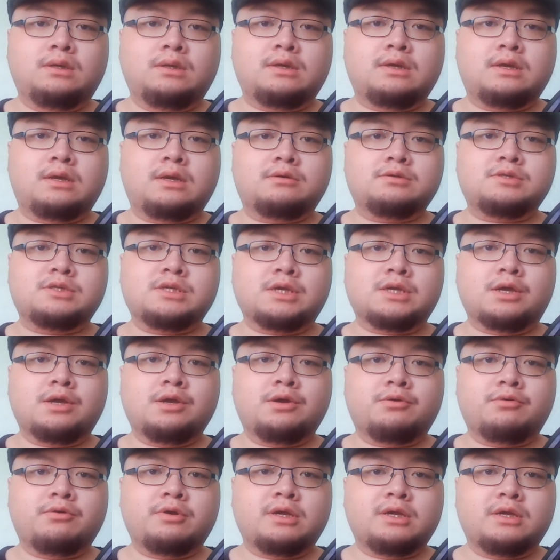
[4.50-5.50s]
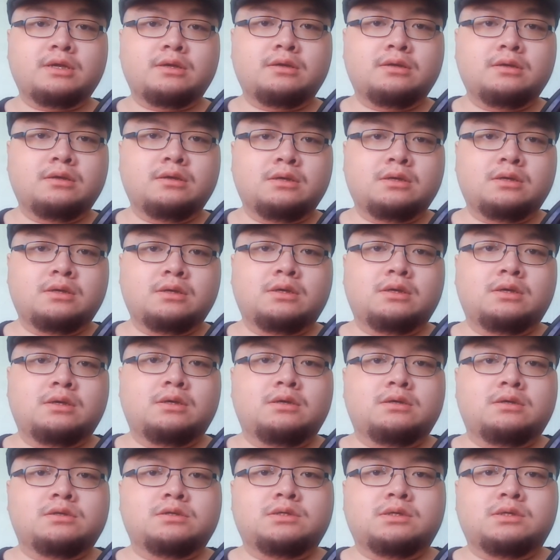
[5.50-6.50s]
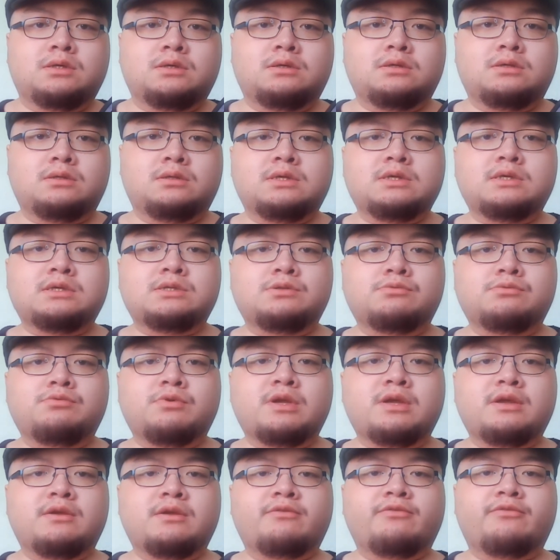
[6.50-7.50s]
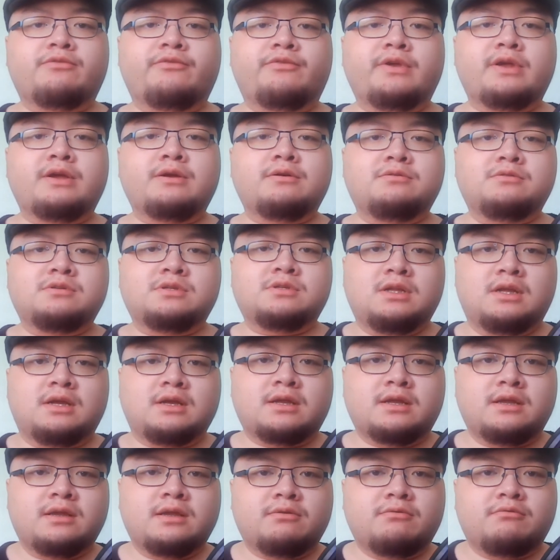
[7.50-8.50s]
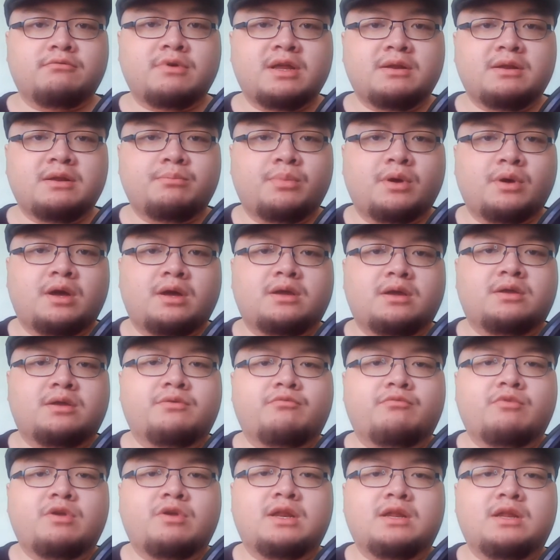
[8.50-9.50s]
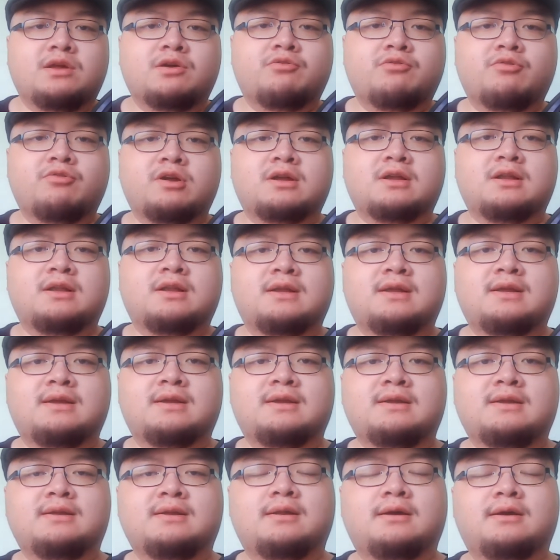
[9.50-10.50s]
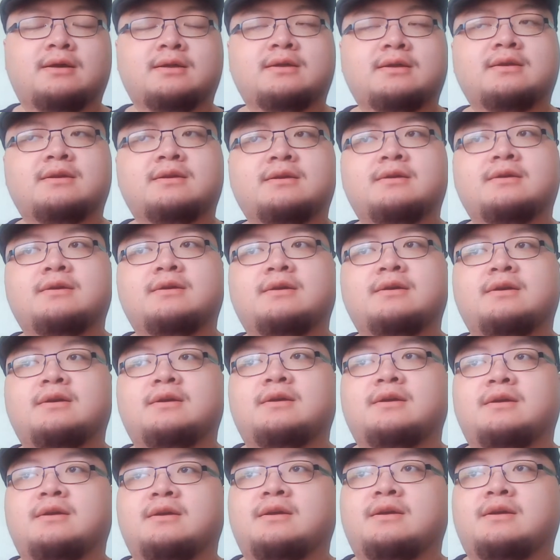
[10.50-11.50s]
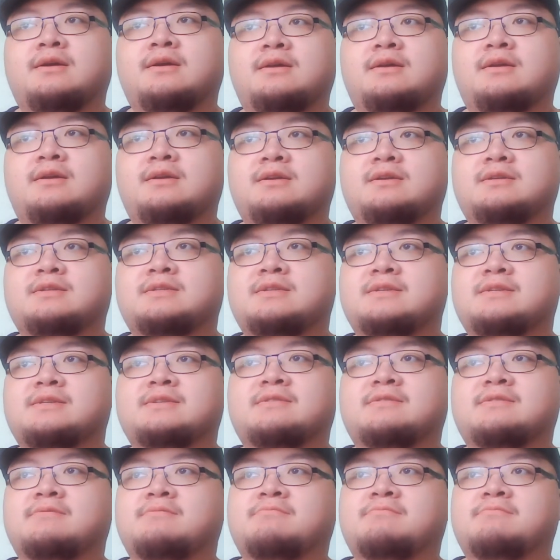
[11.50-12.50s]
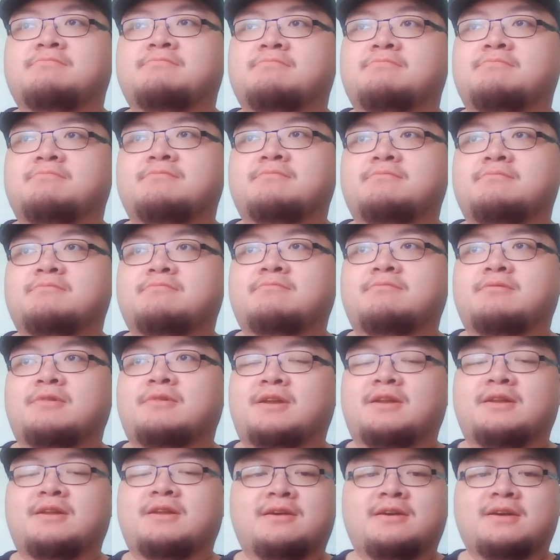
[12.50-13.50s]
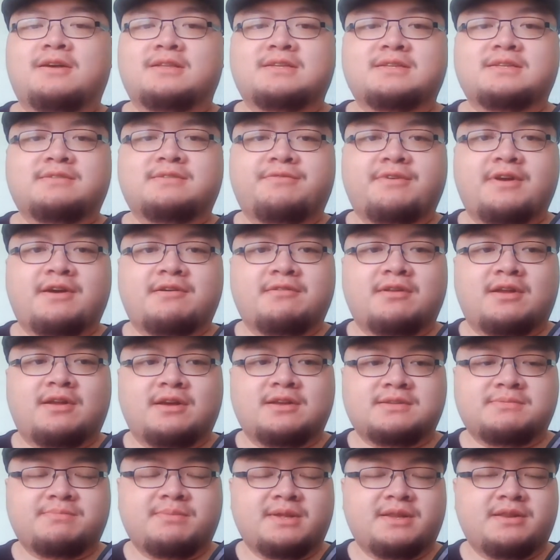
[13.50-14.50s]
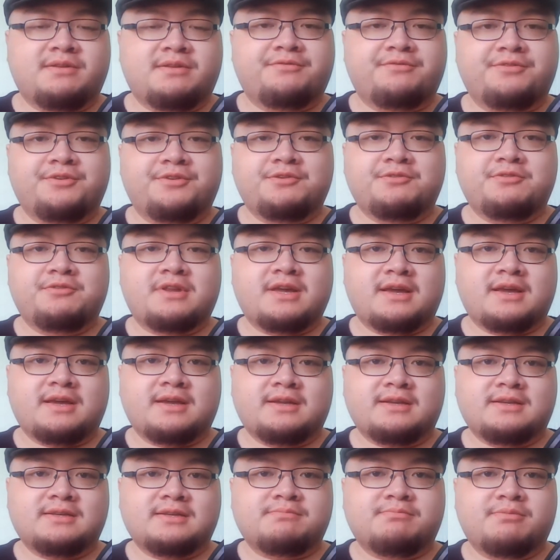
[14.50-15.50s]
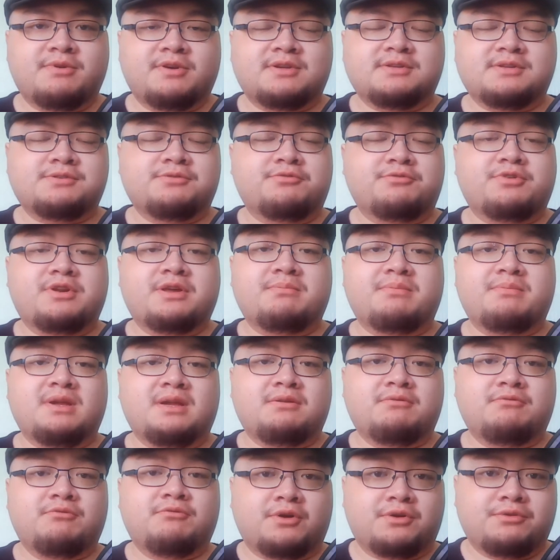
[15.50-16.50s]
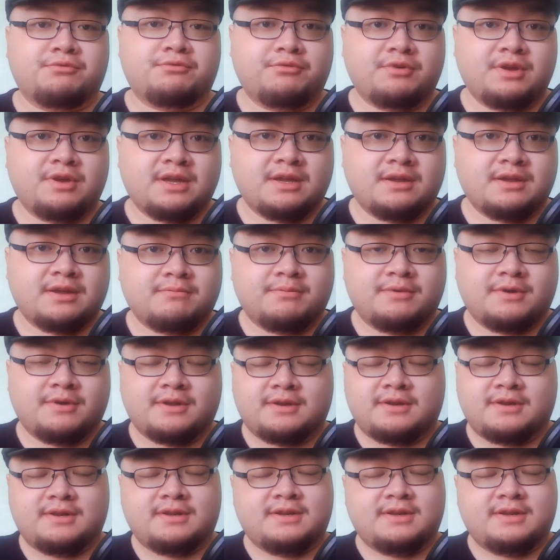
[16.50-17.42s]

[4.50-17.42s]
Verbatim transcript: How's it going? So this week feels like it went by really quickly. Like, it just, I don't know, it just felt like it's been a few days, but it's already been 1 week. But